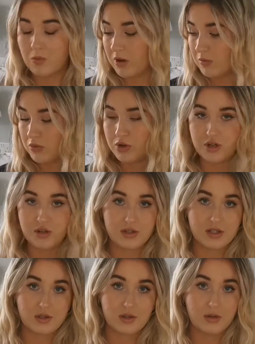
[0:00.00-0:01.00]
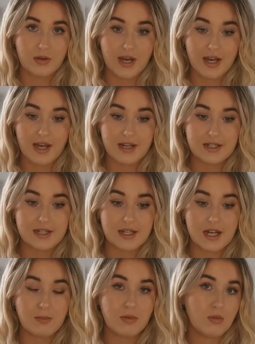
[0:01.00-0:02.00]
we will use to aid
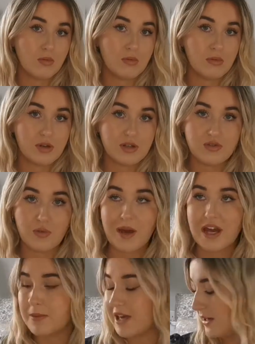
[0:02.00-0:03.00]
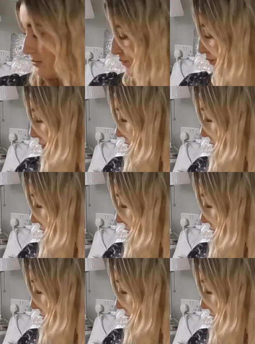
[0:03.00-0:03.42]
sleep and what we will use for baby.